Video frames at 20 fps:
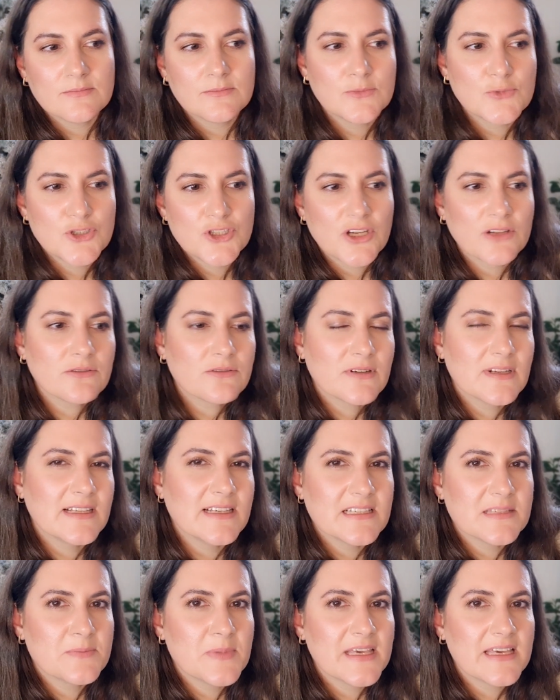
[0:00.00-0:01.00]

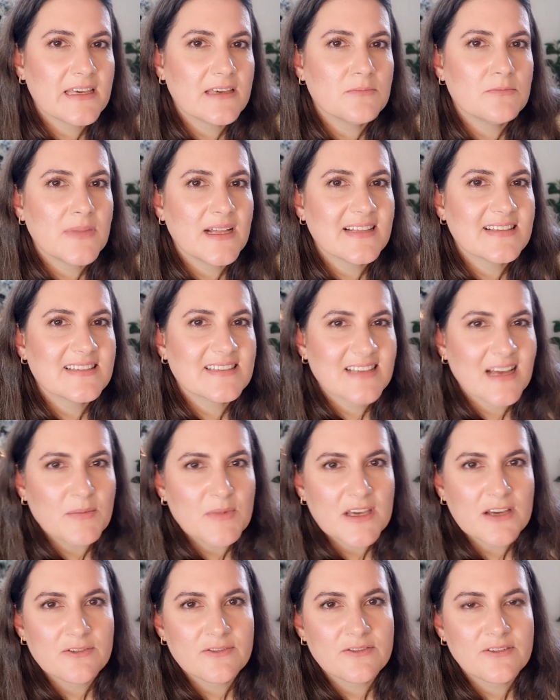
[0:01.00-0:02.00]
Generally speaking,
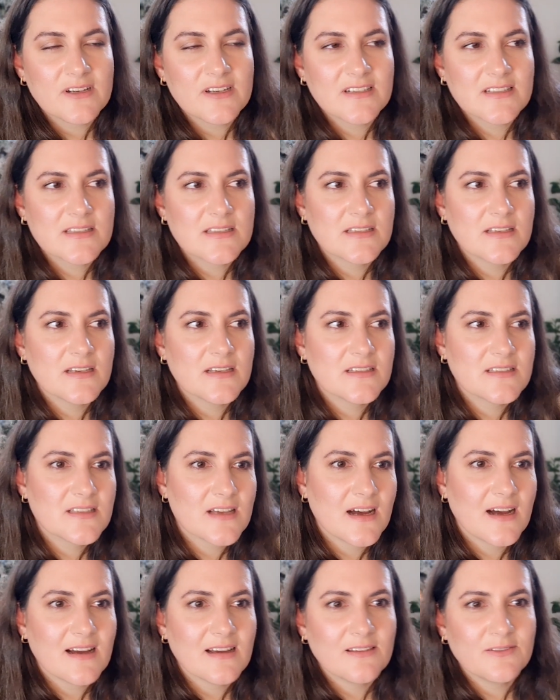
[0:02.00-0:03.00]
balsamic fragrances
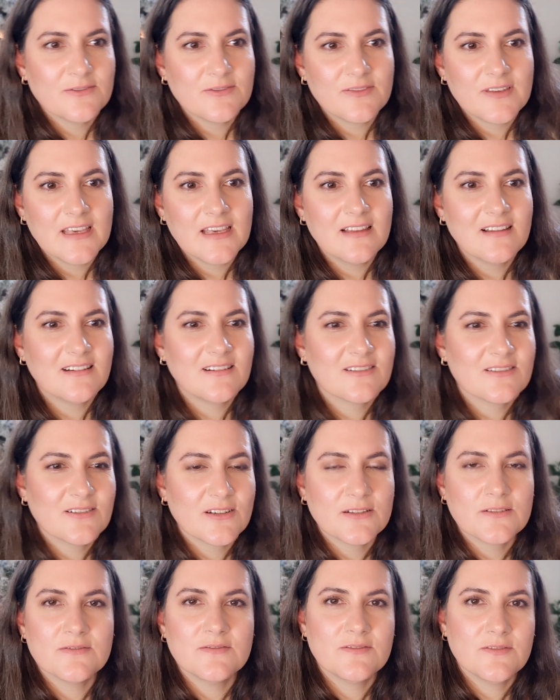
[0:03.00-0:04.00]
I feel are
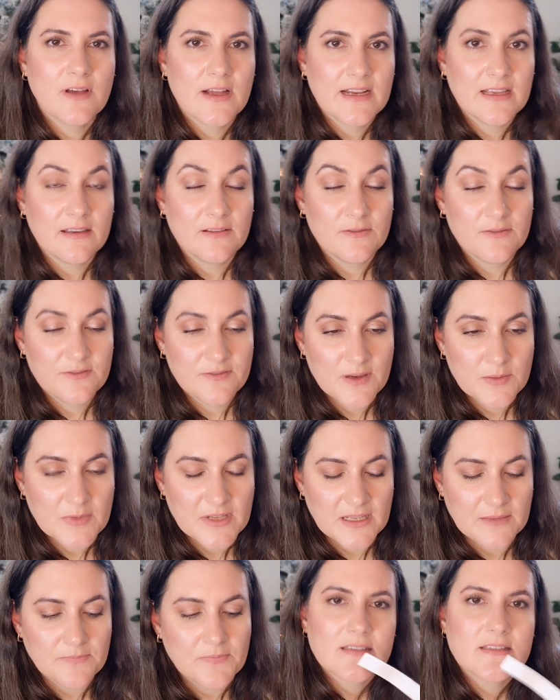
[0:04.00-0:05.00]
not very feminine.